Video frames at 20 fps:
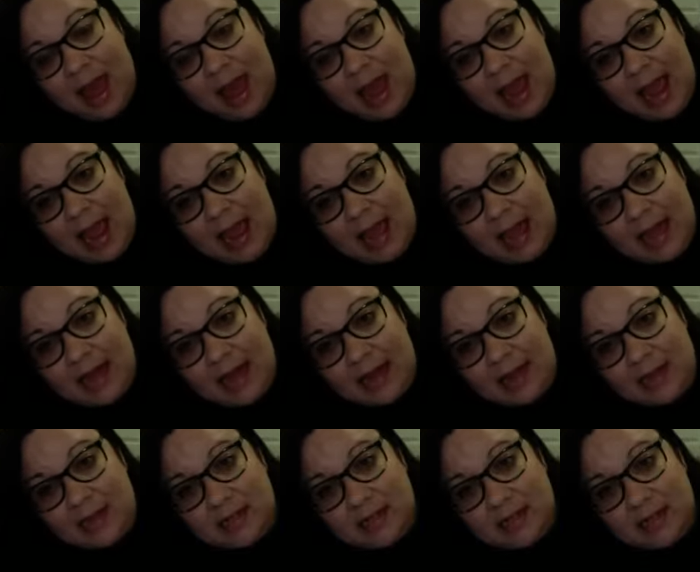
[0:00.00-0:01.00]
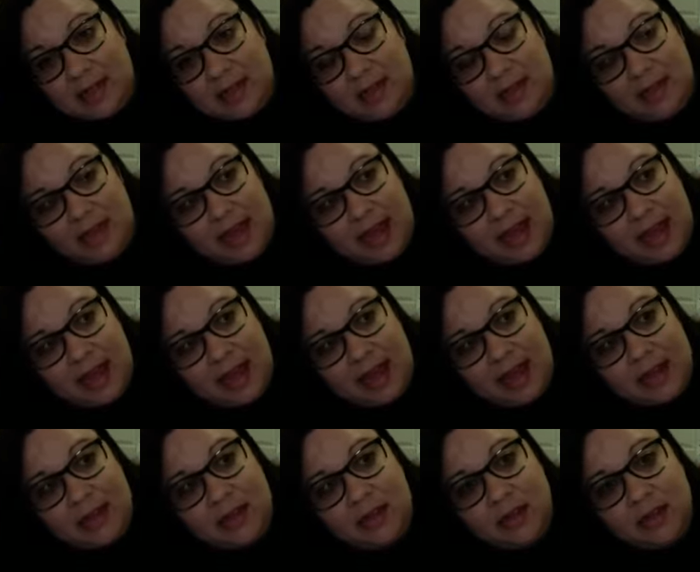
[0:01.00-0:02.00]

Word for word: and they